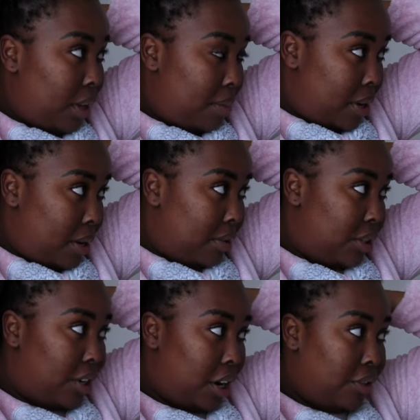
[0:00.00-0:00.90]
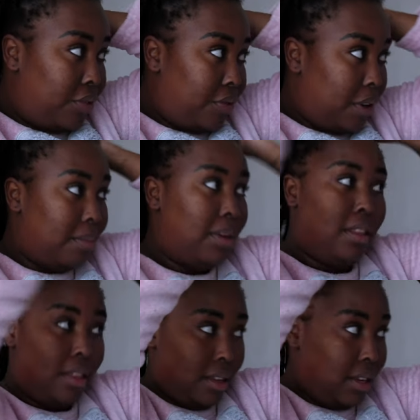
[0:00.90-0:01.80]
I'm gonna start from
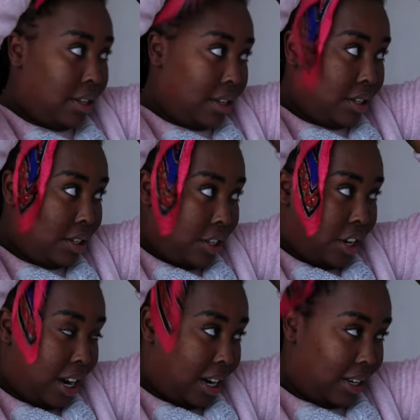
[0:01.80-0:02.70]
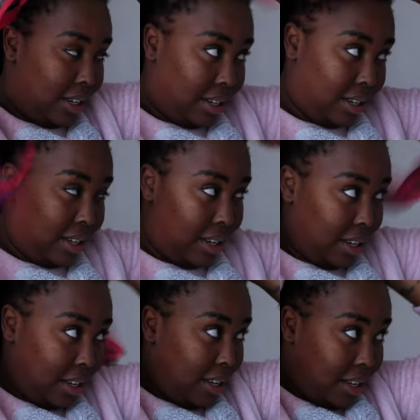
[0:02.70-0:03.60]
the start.
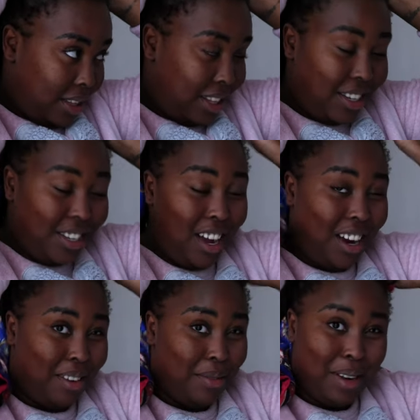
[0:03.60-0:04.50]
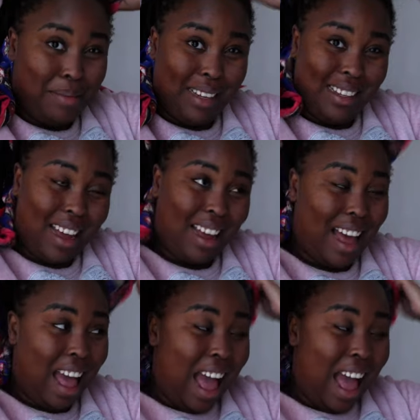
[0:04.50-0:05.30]
The start, what am I saying?